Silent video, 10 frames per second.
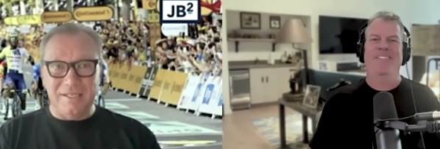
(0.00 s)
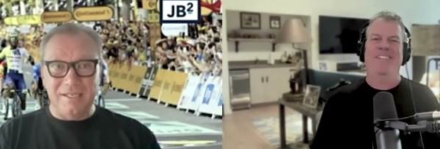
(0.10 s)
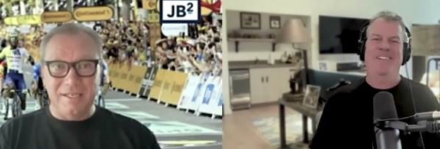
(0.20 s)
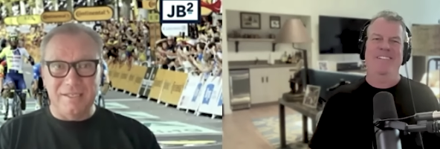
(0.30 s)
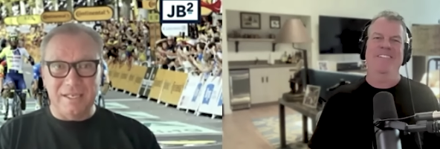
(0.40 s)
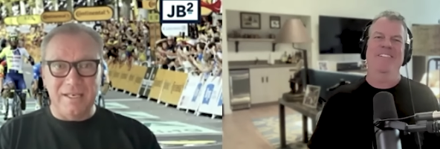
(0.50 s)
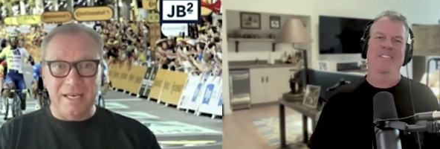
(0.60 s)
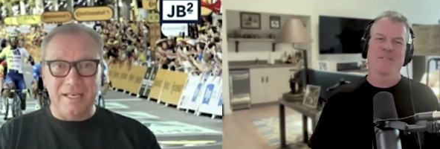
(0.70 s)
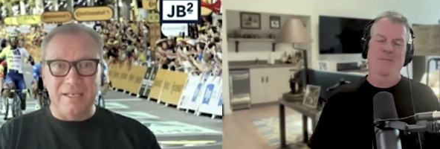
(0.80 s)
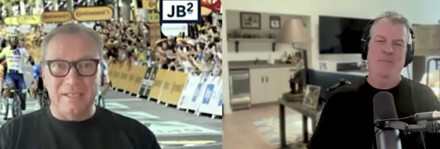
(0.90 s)
Speaker 1: is. right, and,
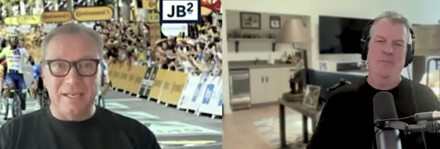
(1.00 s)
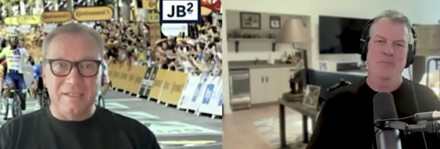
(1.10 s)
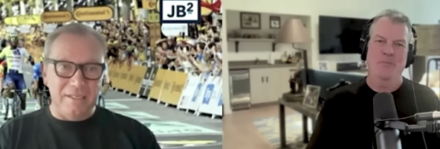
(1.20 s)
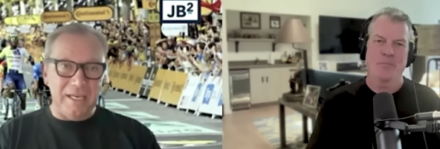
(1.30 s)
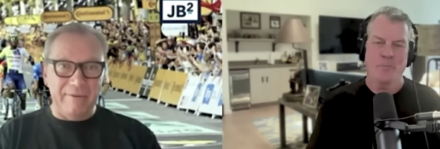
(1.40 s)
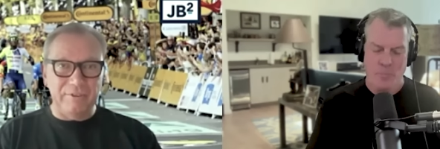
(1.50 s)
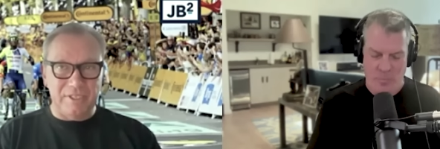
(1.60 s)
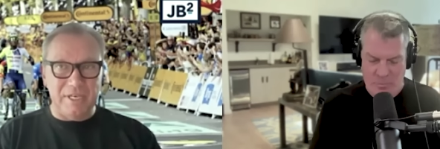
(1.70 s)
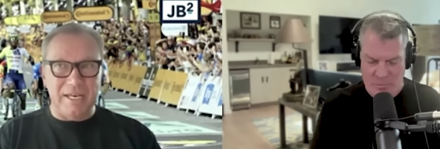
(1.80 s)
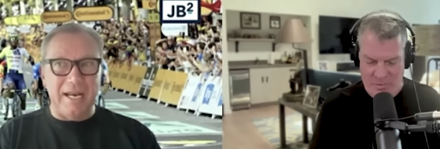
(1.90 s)
and and I have to say,
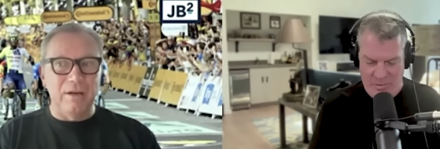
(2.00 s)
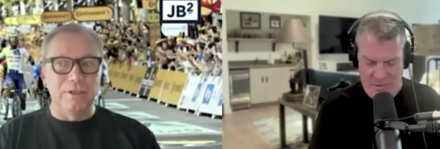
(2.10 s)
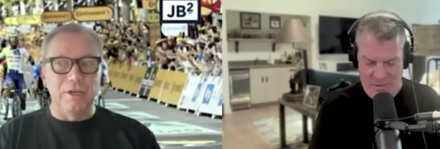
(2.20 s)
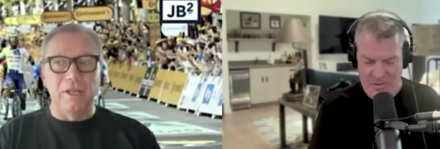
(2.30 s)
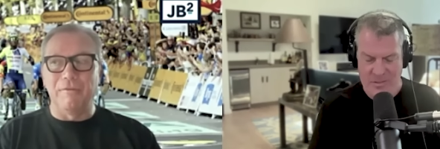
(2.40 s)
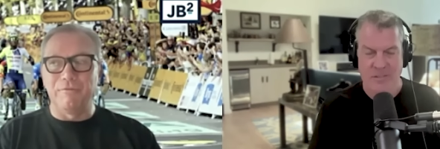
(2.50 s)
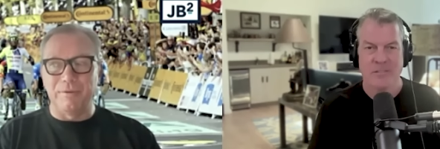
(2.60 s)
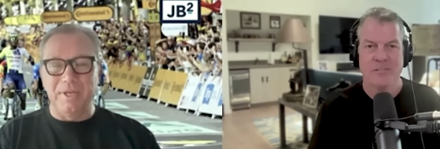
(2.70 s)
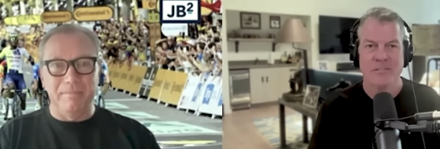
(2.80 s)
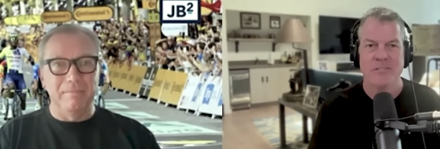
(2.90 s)
I learned a lot from
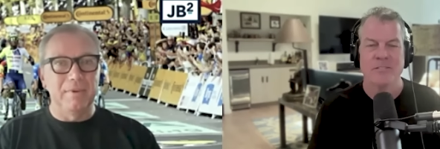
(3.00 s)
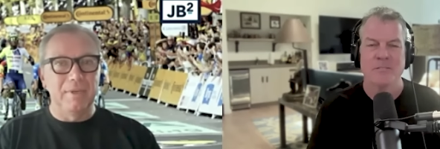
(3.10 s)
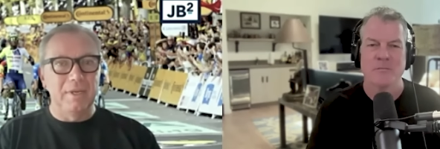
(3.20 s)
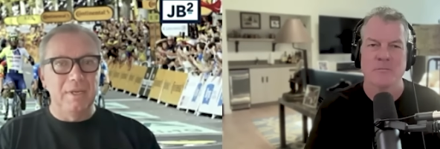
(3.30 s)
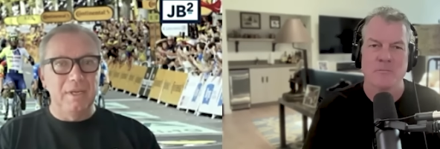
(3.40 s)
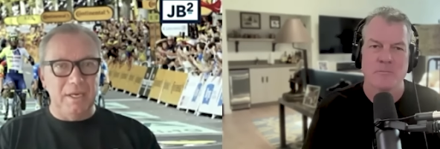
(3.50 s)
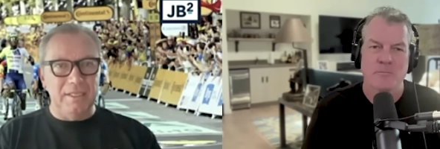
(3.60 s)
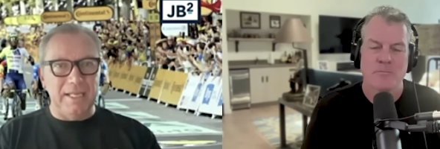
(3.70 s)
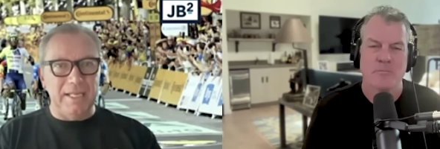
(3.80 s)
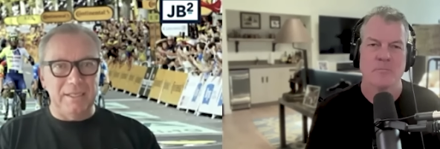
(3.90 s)
him in that
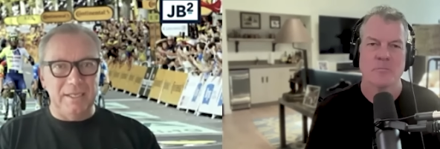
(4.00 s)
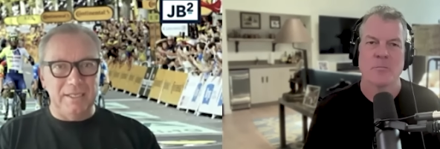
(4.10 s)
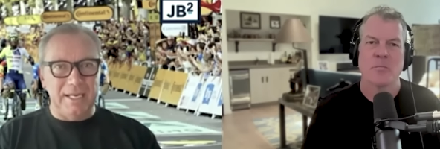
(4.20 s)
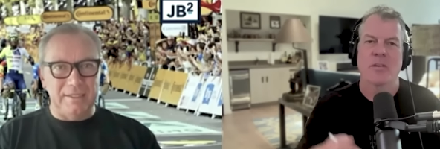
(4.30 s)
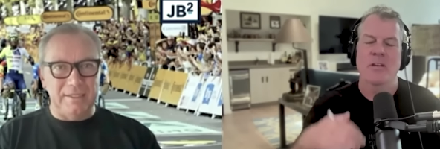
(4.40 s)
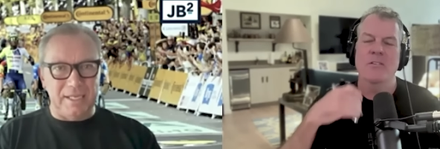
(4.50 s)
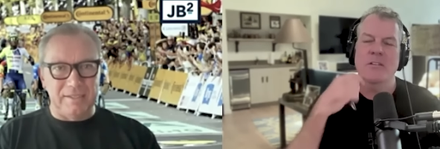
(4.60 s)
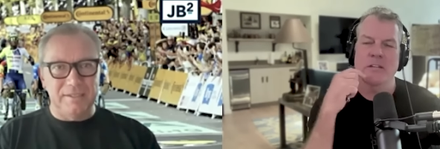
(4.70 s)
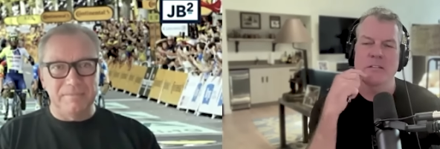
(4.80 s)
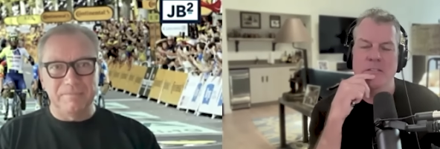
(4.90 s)
in that sense.
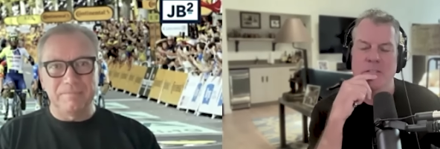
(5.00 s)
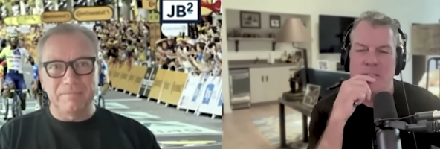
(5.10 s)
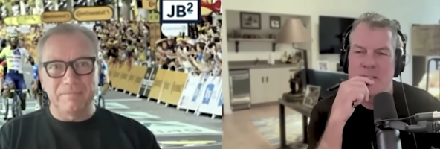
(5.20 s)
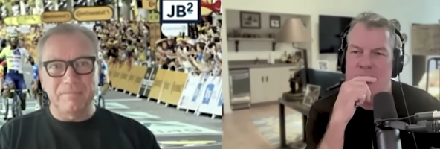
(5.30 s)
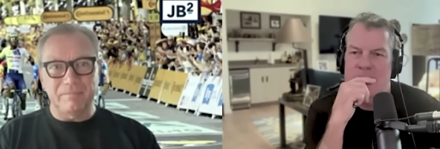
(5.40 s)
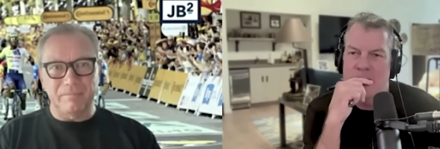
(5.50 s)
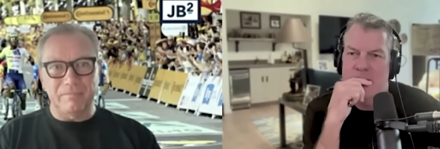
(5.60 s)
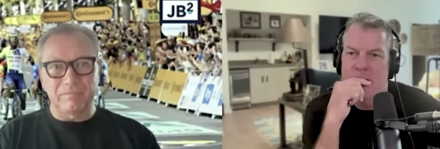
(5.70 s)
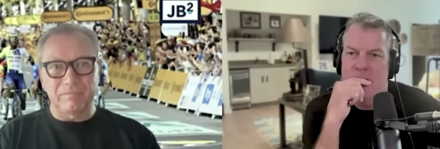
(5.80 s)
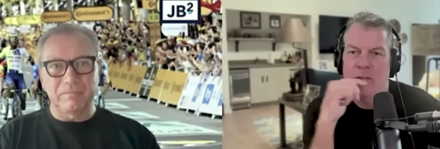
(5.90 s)
Okay.
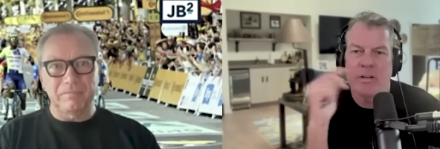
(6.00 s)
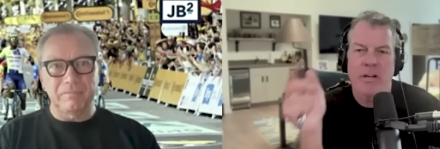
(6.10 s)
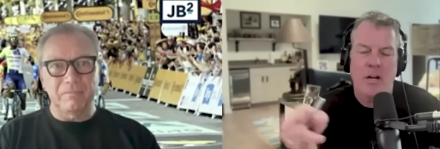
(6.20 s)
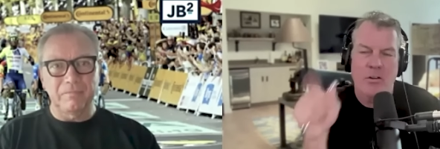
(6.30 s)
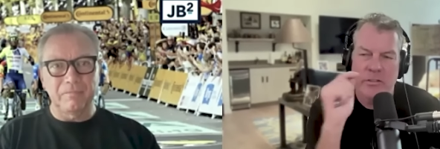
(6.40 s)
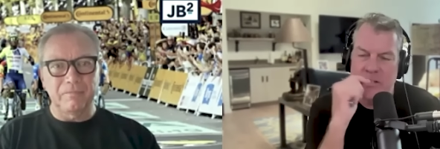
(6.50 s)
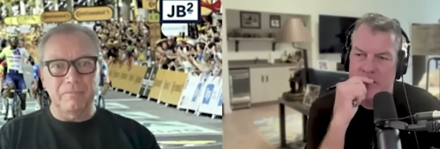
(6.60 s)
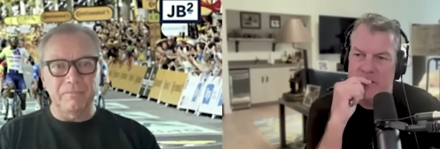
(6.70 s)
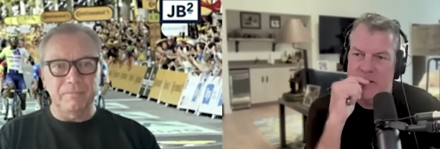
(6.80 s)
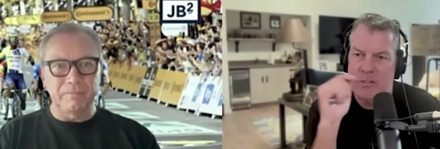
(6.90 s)
Speaker 2: Well, great. I'll hold on to
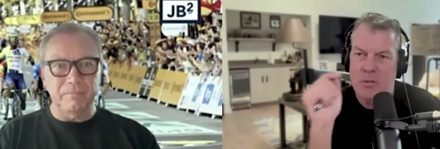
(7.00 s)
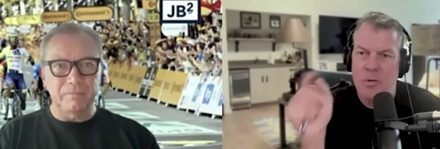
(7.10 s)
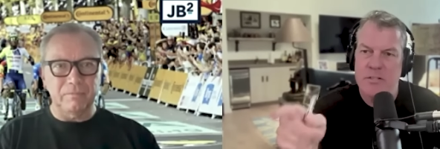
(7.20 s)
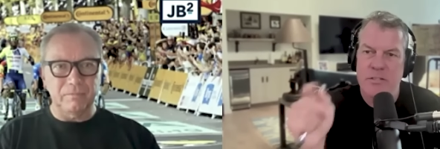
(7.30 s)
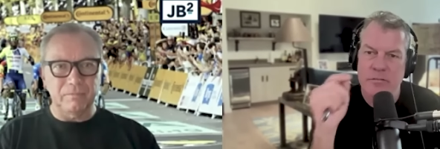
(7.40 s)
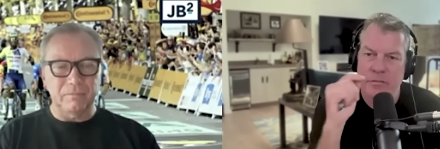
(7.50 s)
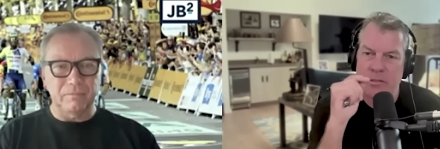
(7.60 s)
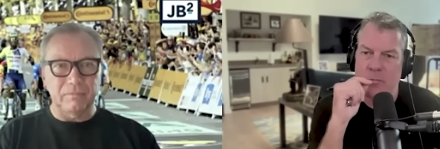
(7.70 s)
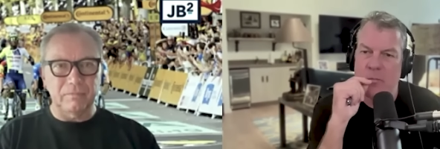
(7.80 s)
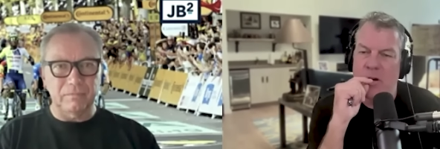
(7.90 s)
this other question for
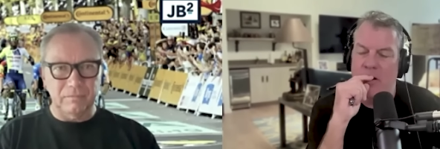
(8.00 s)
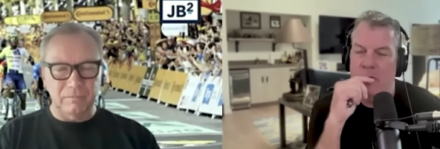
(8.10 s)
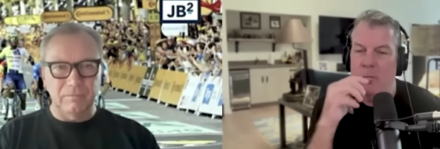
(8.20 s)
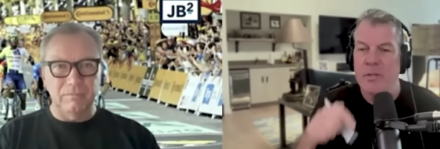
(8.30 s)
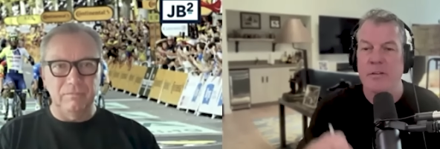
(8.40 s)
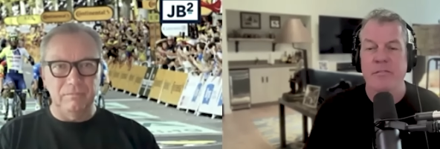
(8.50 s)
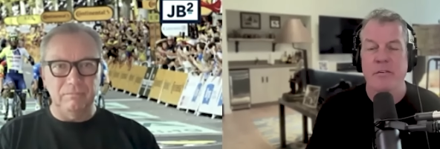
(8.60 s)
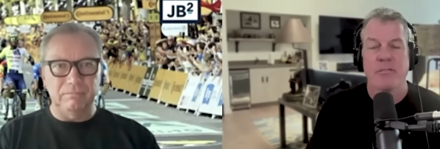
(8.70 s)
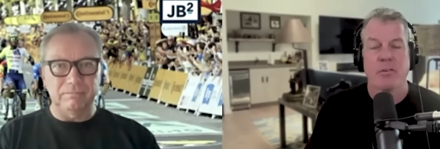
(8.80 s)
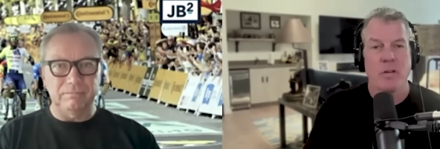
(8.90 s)
tomorrow. But if you have a
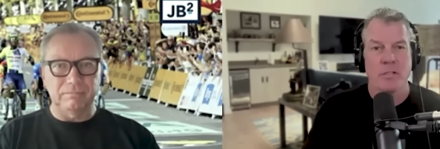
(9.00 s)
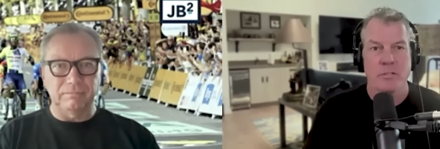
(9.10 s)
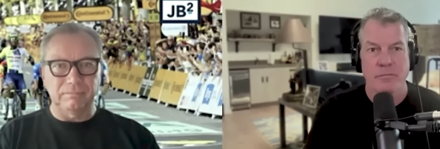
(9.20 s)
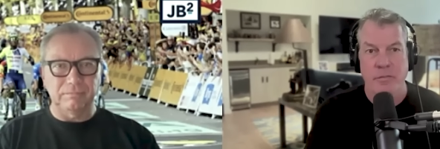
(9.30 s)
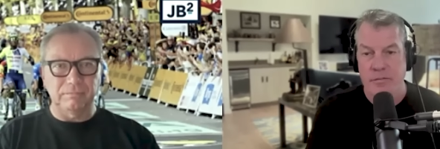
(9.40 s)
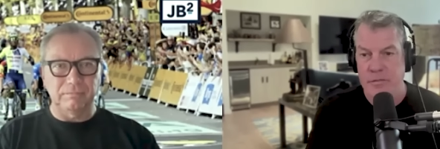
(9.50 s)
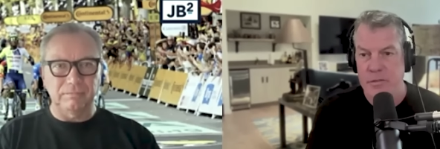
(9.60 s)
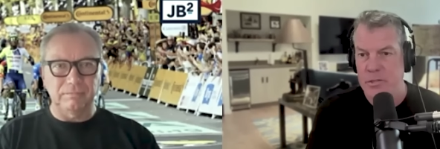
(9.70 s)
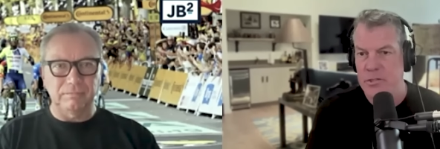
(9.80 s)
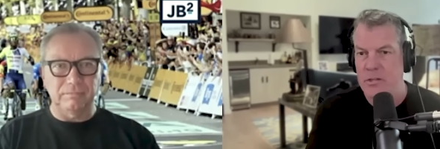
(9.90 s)
question for a future
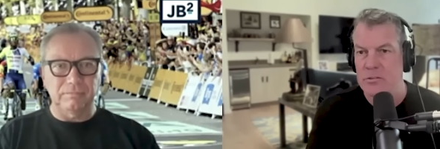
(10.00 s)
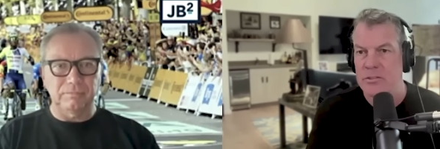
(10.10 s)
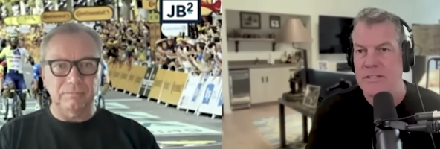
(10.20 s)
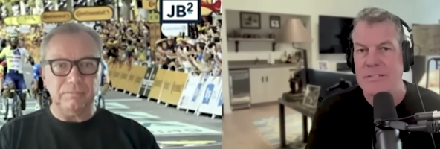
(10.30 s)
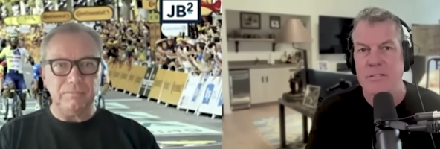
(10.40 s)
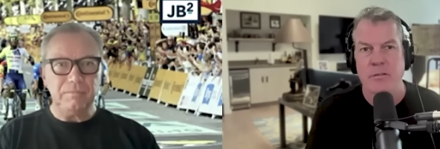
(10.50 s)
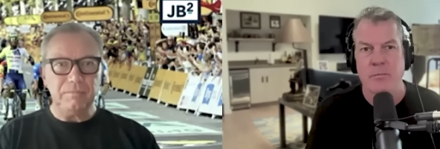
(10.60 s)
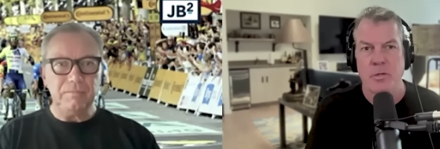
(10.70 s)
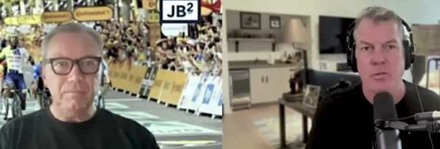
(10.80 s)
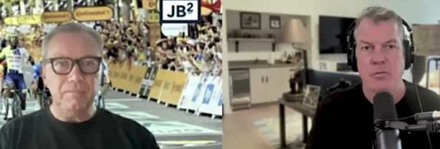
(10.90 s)
show, send it to the
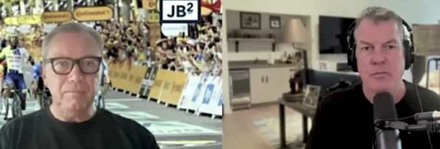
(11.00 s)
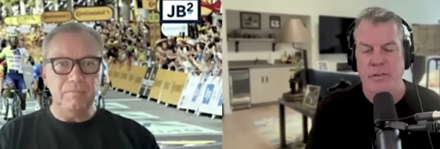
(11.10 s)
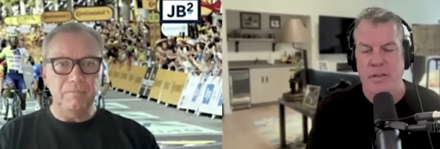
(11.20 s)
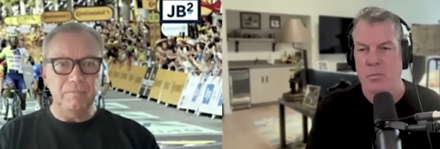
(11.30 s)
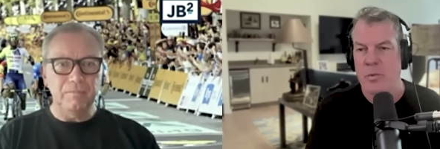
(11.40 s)
move at